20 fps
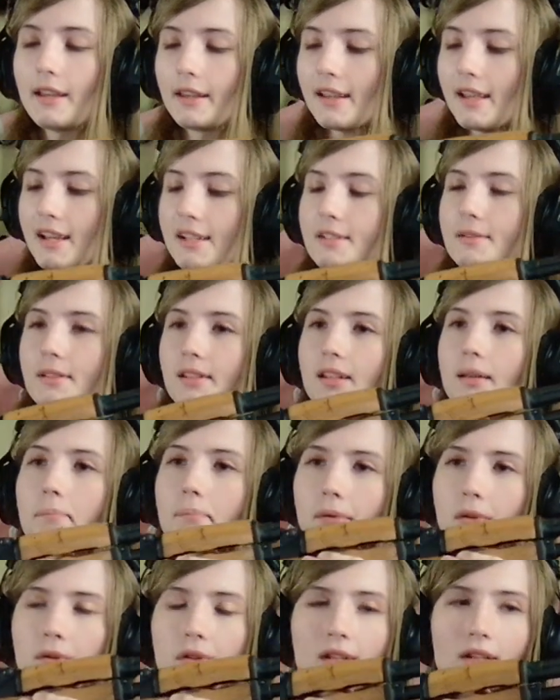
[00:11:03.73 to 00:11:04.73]
that's the
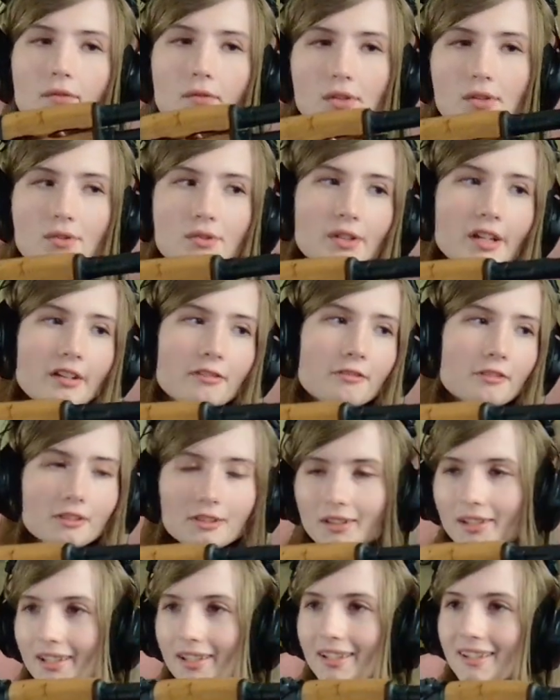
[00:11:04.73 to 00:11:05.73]
beauty of this
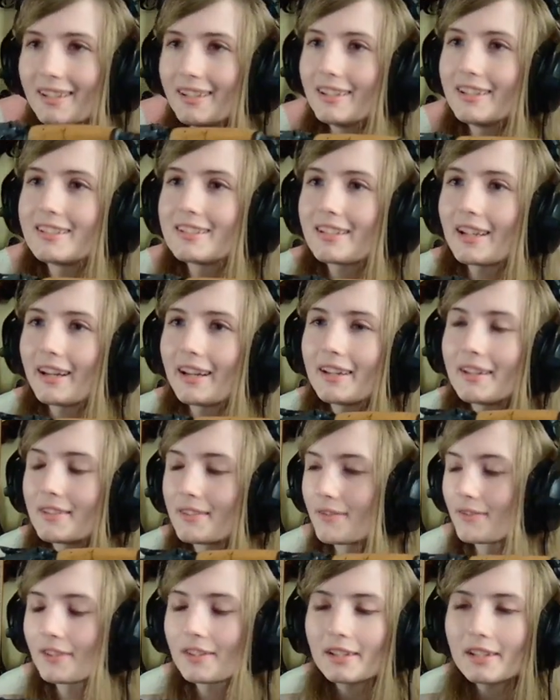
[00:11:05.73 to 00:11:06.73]
rifle, is that it
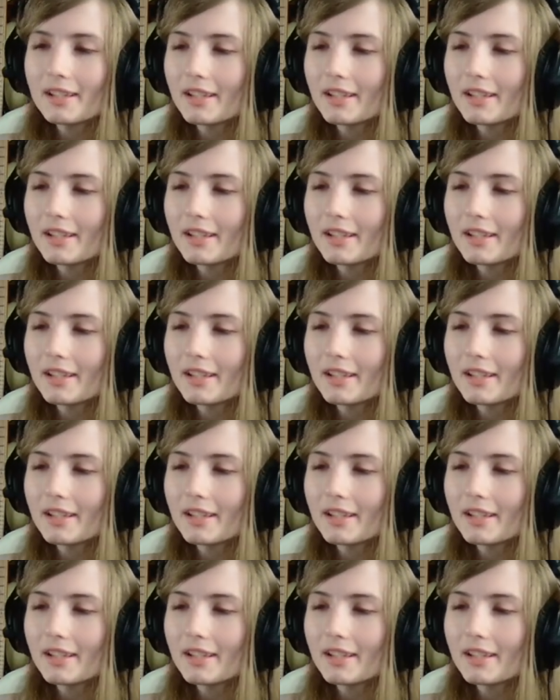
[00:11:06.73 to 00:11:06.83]
really,